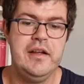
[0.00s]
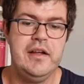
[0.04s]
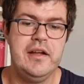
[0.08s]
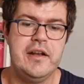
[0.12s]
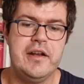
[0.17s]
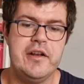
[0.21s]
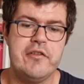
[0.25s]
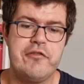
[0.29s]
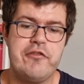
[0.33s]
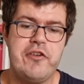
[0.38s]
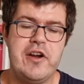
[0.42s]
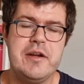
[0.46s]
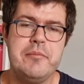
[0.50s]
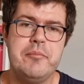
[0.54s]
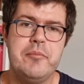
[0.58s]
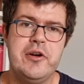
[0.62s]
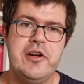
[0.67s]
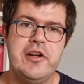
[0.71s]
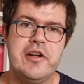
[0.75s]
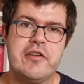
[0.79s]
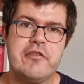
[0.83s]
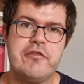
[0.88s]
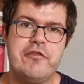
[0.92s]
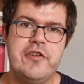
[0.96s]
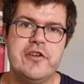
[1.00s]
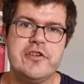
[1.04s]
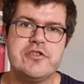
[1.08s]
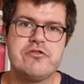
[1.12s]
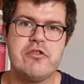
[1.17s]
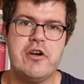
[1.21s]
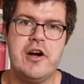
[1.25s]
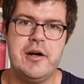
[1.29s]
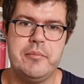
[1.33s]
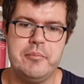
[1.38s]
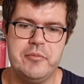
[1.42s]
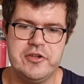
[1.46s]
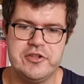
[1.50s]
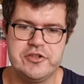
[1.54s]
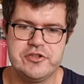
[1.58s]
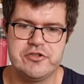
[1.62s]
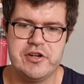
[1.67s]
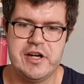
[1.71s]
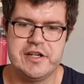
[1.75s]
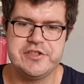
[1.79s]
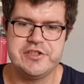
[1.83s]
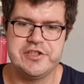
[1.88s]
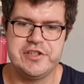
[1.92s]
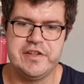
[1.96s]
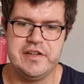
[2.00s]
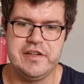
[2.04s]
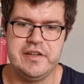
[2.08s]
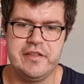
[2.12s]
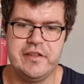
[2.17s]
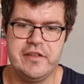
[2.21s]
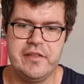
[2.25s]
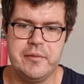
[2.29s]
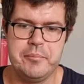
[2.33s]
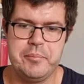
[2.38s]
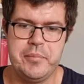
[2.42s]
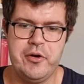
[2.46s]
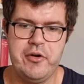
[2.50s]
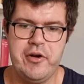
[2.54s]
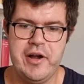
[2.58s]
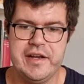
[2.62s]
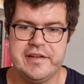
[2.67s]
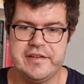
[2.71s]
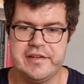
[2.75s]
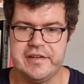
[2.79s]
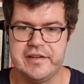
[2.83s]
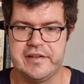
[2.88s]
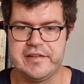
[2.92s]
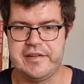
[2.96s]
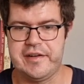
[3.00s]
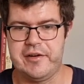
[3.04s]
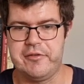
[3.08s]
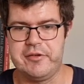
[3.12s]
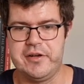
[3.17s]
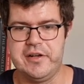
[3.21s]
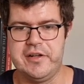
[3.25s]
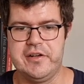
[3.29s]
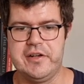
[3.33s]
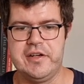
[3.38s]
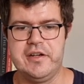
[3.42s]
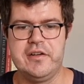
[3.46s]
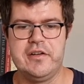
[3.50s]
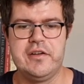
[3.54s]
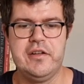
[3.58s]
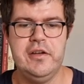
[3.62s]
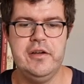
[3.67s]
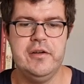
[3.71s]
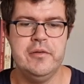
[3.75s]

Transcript: and the framework for drama and tragedy that the poetics outlined.